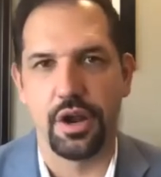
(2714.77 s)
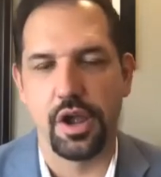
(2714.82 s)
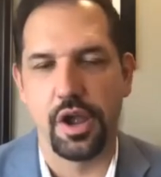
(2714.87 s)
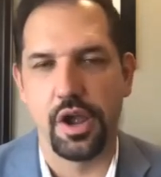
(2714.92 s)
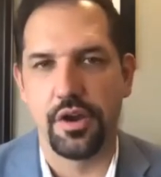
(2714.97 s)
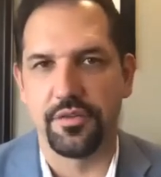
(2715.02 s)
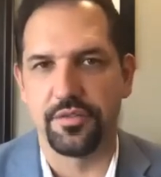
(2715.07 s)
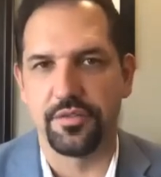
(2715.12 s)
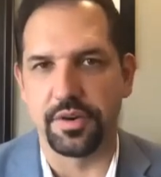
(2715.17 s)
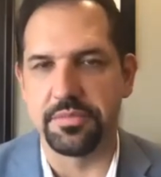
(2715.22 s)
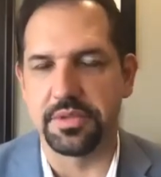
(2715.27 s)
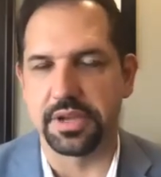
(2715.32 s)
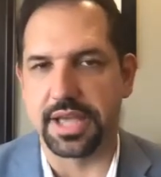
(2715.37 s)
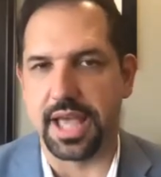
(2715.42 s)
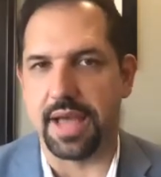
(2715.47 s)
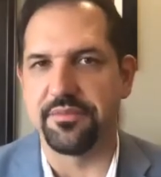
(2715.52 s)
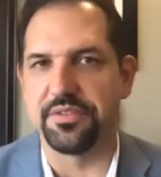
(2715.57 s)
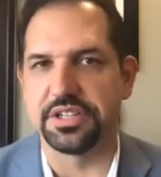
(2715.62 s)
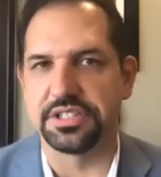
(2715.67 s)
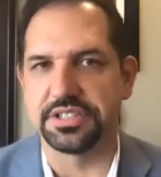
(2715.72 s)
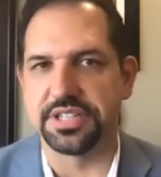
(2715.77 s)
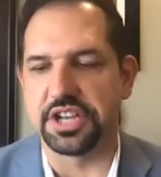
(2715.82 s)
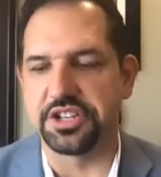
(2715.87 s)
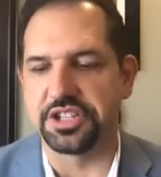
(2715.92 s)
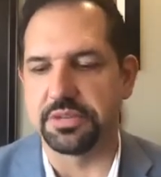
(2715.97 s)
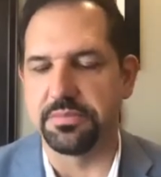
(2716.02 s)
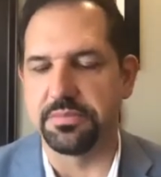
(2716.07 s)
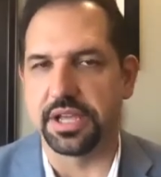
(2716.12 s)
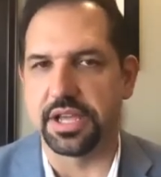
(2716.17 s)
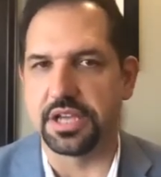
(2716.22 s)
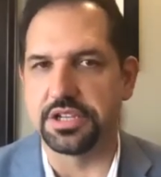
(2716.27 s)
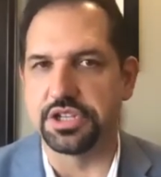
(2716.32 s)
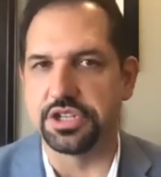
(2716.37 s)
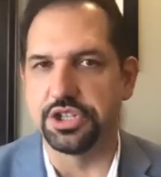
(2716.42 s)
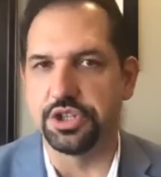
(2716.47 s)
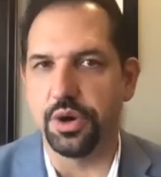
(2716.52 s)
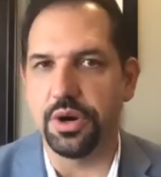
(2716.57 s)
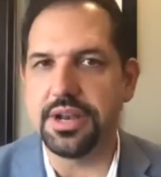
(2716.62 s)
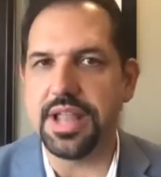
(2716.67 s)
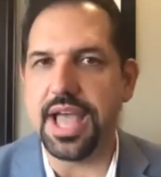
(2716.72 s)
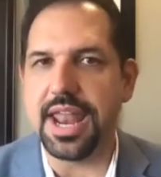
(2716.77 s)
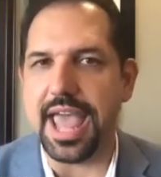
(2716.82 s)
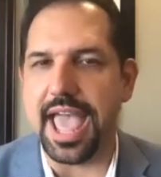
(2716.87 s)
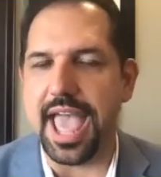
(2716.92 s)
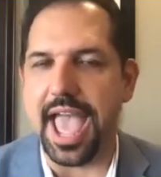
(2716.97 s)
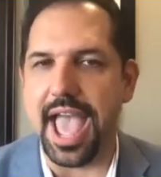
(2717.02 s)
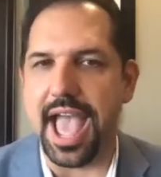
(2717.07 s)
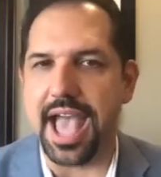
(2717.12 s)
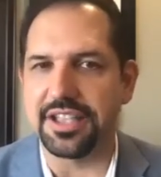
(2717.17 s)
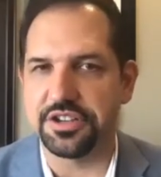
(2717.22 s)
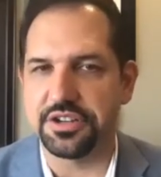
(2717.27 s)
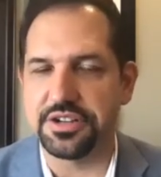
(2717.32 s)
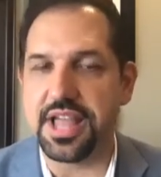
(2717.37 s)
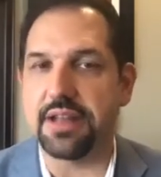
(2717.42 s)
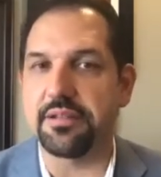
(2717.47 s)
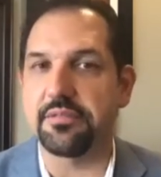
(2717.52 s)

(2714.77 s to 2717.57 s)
from the conversation, because you're not